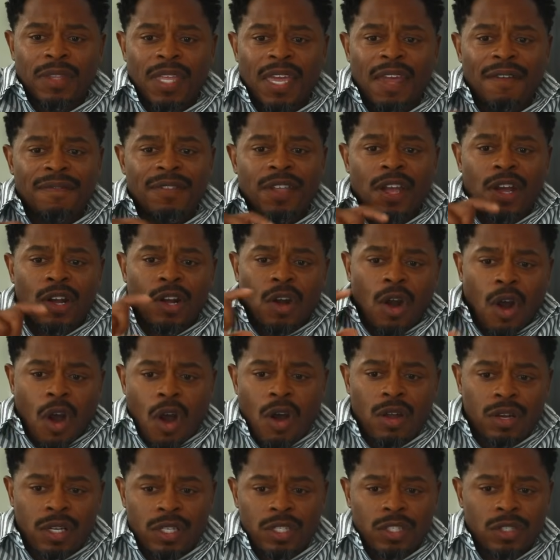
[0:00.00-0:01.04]
if they're
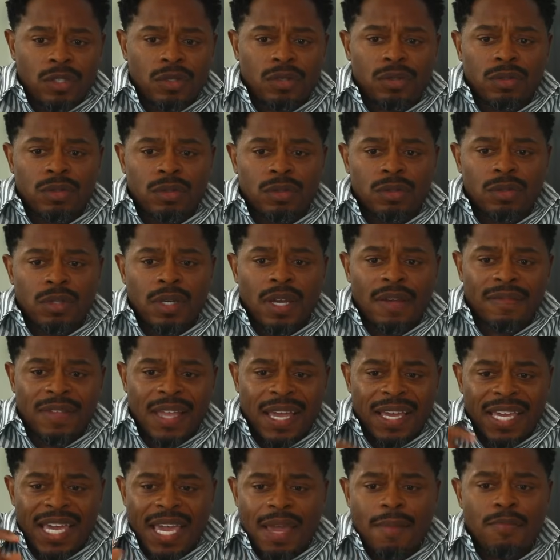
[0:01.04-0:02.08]
calling you, if
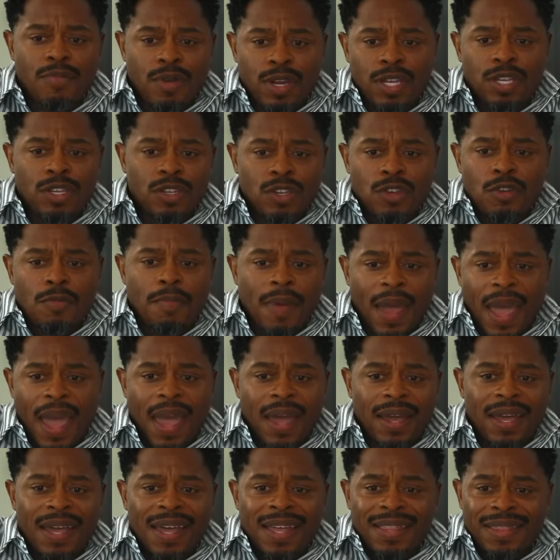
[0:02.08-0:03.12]
they keep bringing you
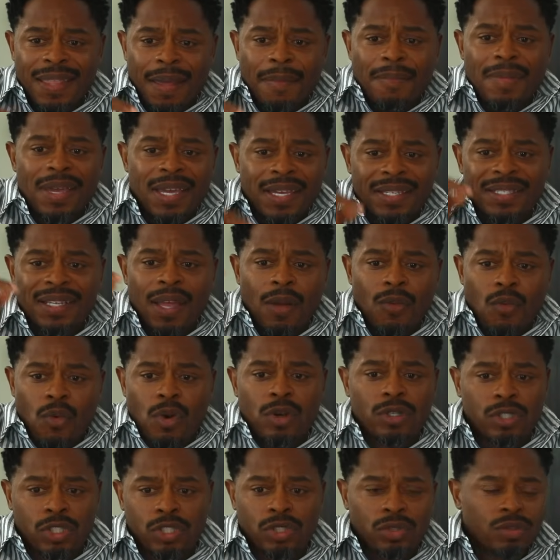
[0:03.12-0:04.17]
back, that means they
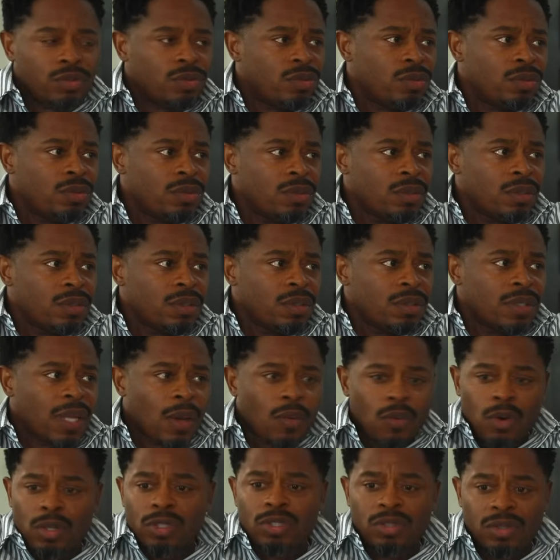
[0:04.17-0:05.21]
want you. They
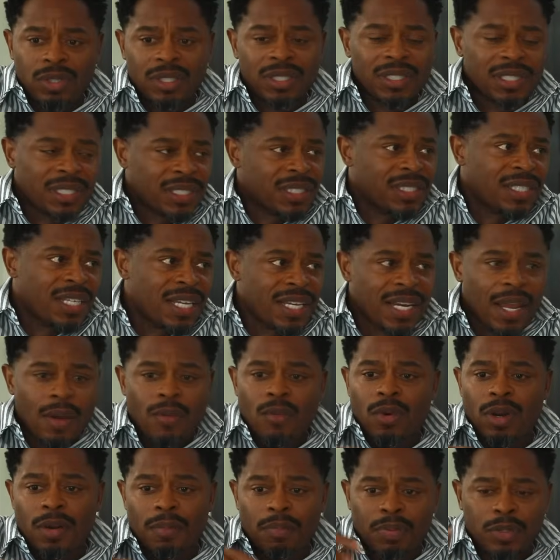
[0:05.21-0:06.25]
want you to succeed. They
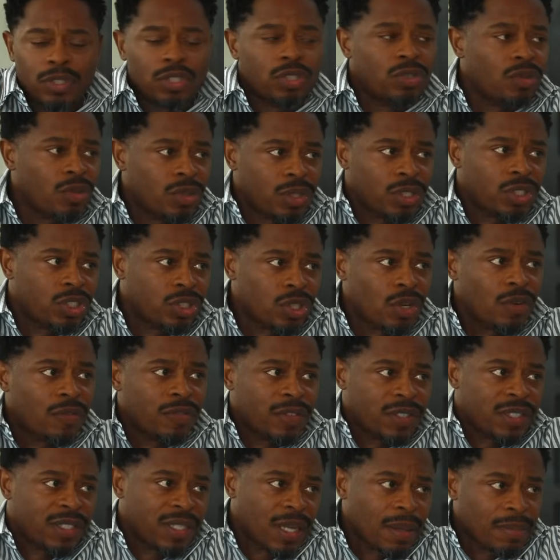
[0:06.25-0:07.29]
want to put you on the show
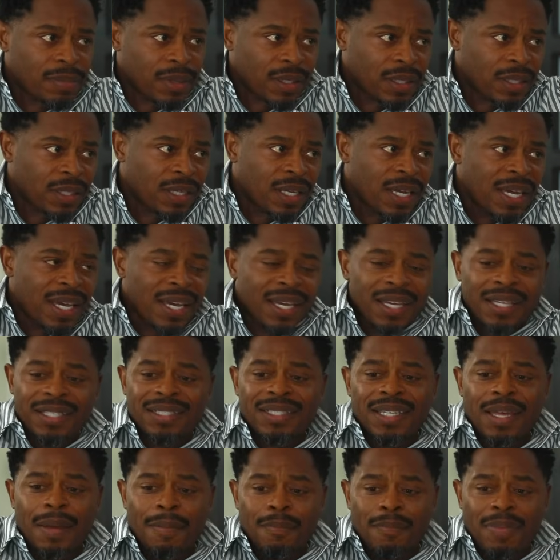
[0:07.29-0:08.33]
for something. He
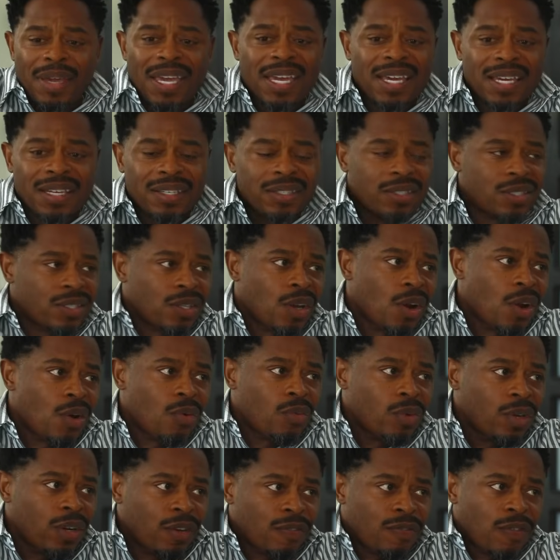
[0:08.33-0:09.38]
said, be
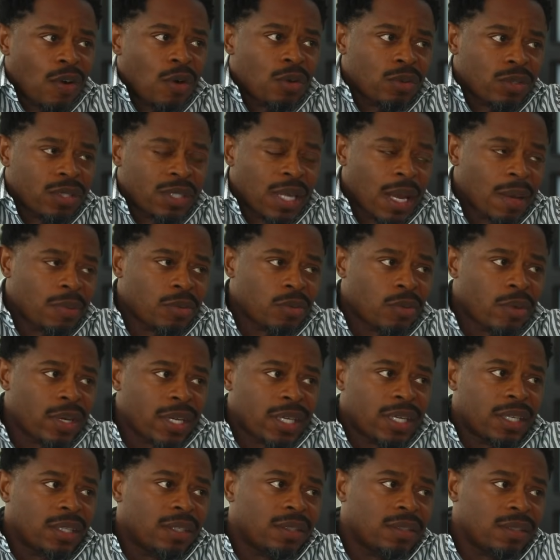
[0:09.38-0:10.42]
concerned when the phone stops
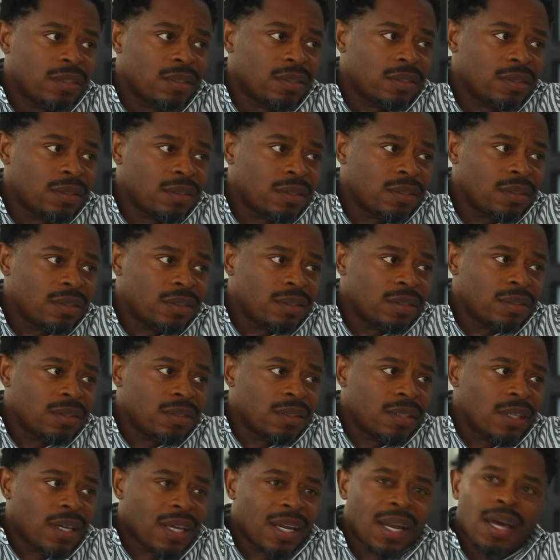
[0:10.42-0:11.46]
ringing.
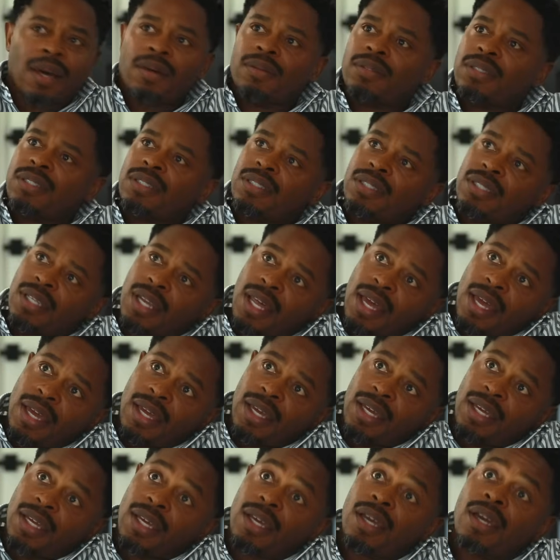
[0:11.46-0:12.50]
And I was just
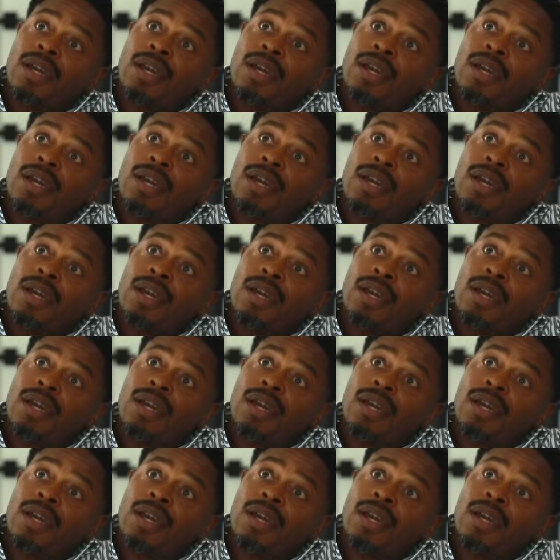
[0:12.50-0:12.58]
like,